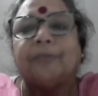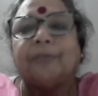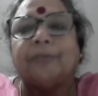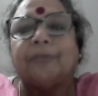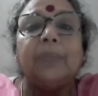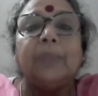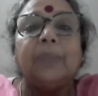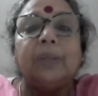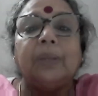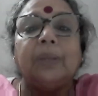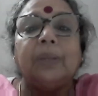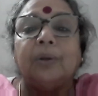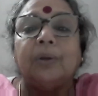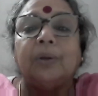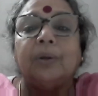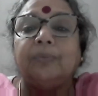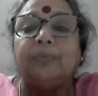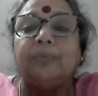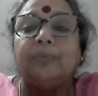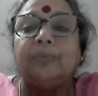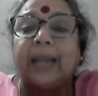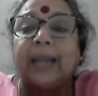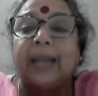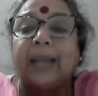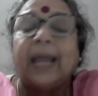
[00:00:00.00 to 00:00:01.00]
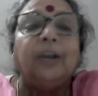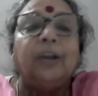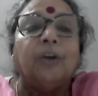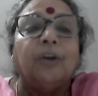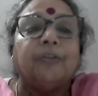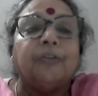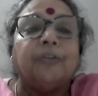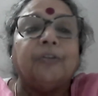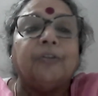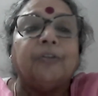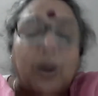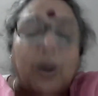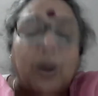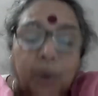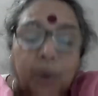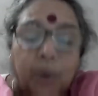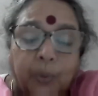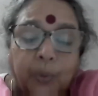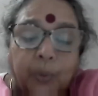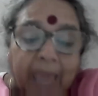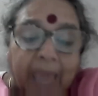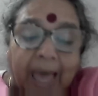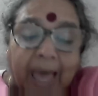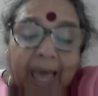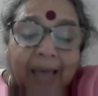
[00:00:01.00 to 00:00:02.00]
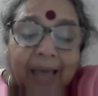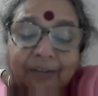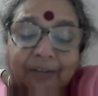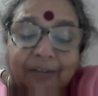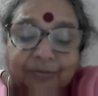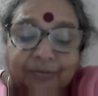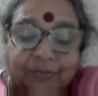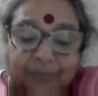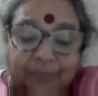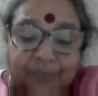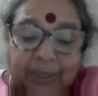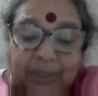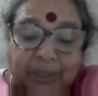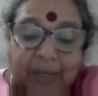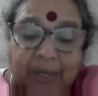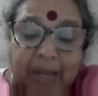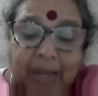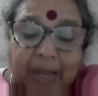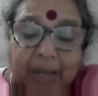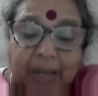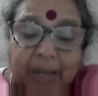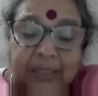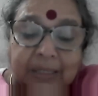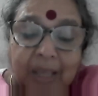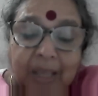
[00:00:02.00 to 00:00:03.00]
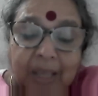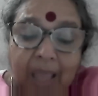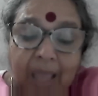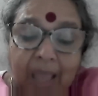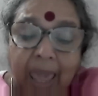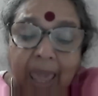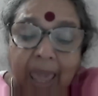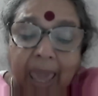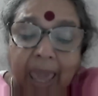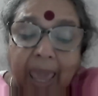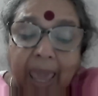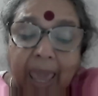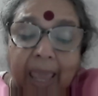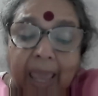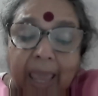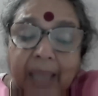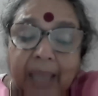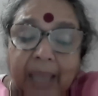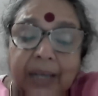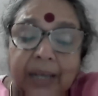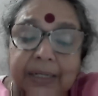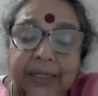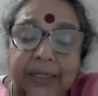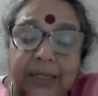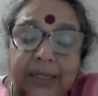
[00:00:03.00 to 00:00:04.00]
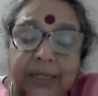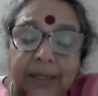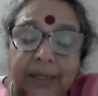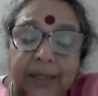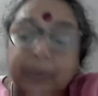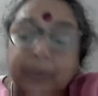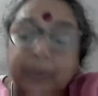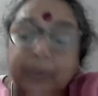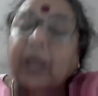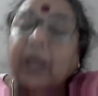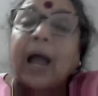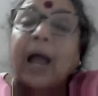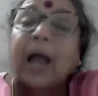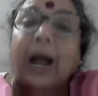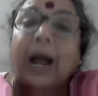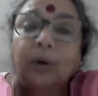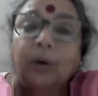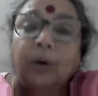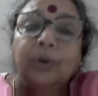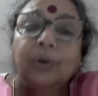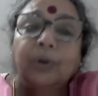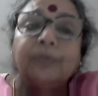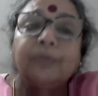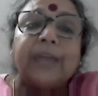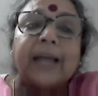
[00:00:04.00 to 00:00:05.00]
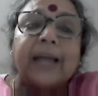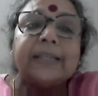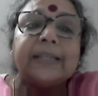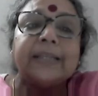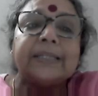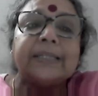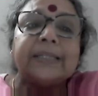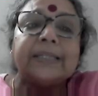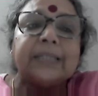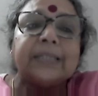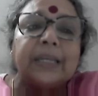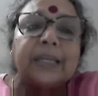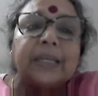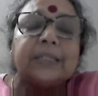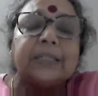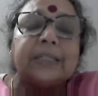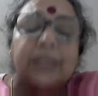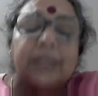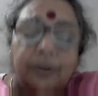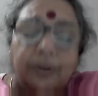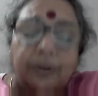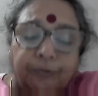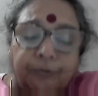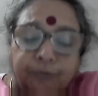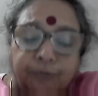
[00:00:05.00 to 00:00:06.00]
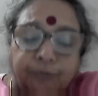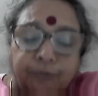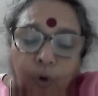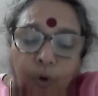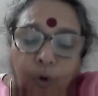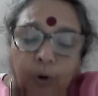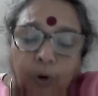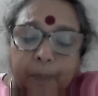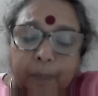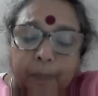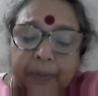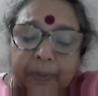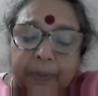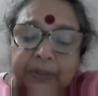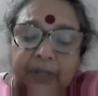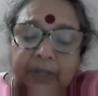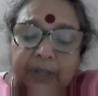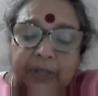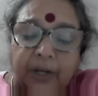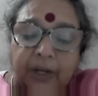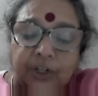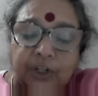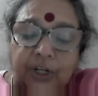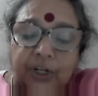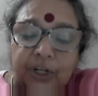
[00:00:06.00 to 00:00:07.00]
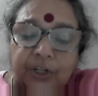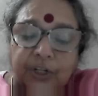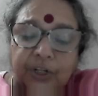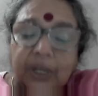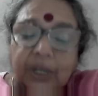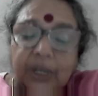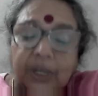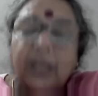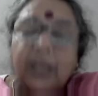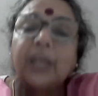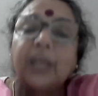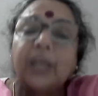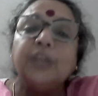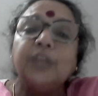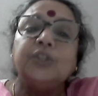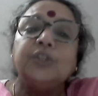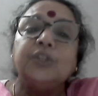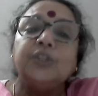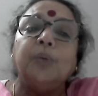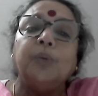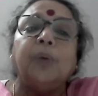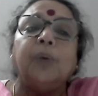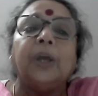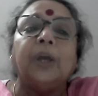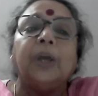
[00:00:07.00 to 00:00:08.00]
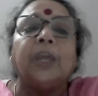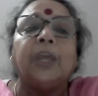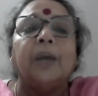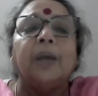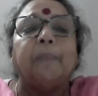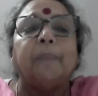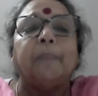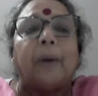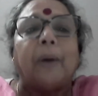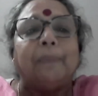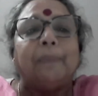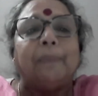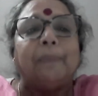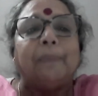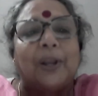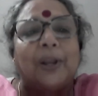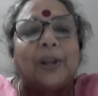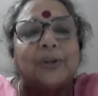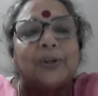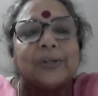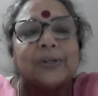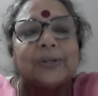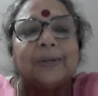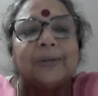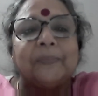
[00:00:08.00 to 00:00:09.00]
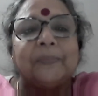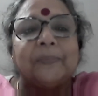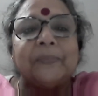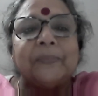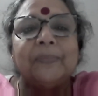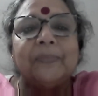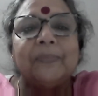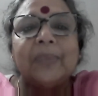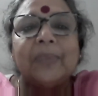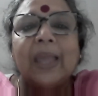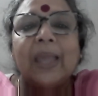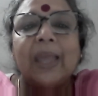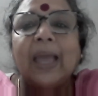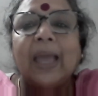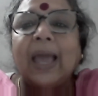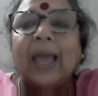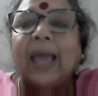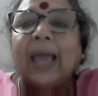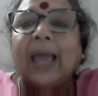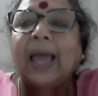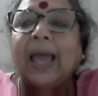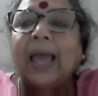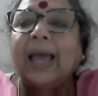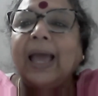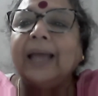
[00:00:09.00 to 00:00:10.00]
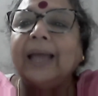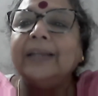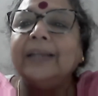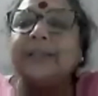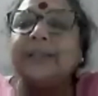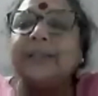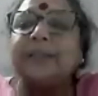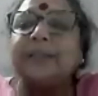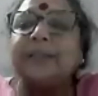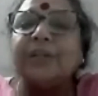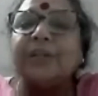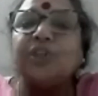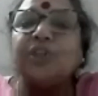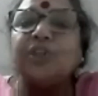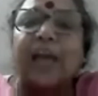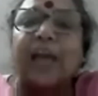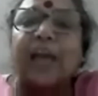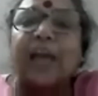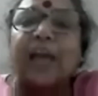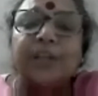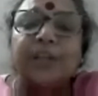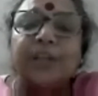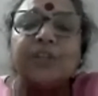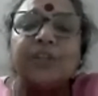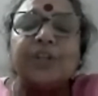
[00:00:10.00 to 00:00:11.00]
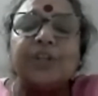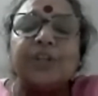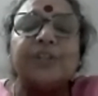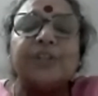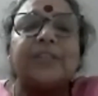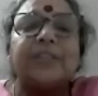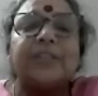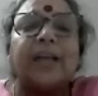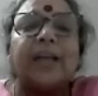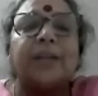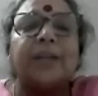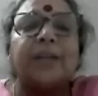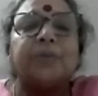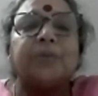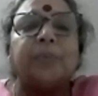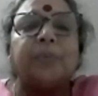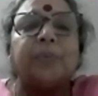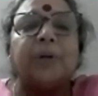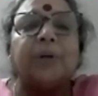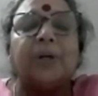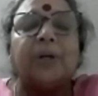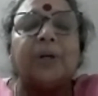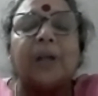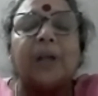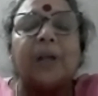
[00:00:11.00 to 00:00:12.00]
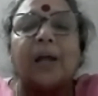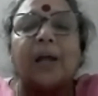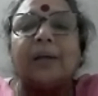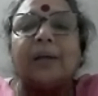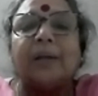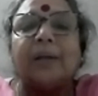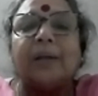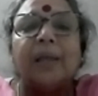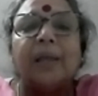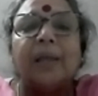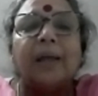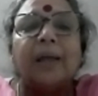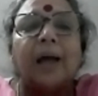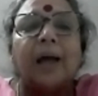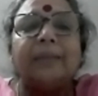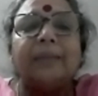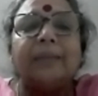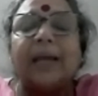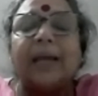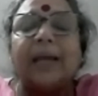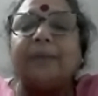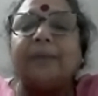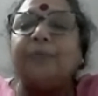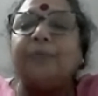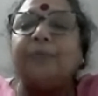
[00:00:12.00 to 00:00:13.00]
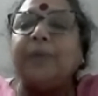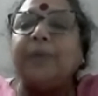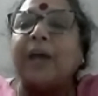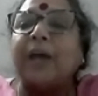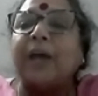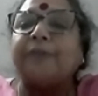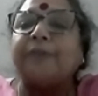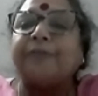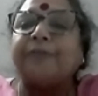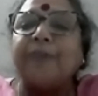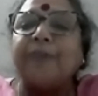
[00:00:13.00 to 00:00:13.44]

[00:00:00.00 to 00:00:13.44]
you know, that kind of power we have within us. And out of that, 64% is the working population. And the challenges that we are